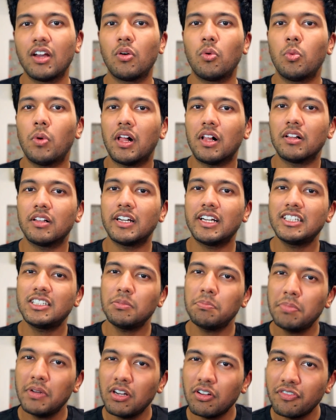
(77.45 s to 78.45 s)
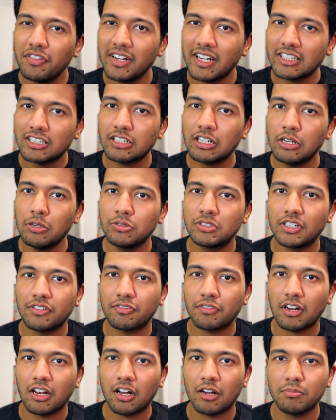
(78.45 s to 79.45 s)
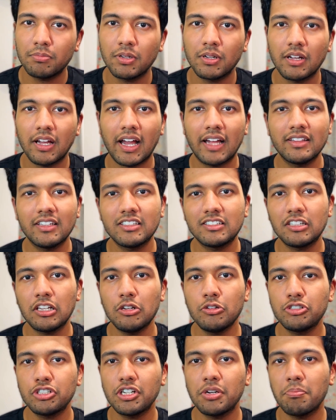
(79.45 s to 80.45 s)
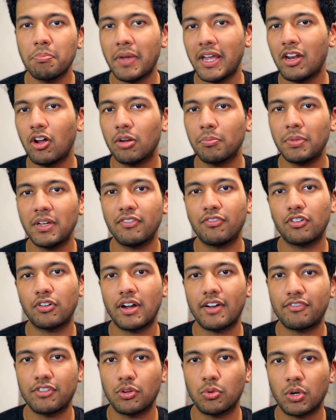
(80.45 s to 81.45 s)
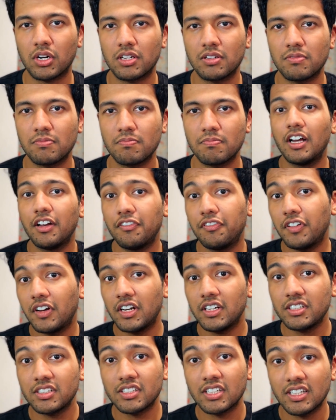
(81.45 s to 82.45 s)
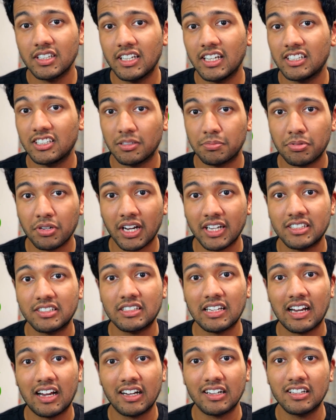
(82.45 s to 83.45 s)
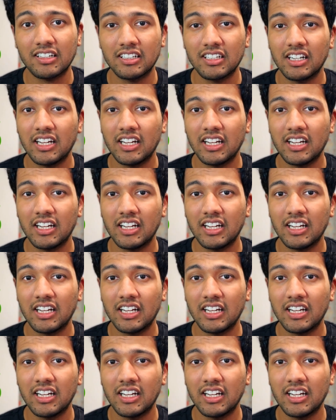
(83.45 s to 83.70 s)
Well, it's a bit of an exclusive club, and the solution may not be for everyone. First, there's the price tag.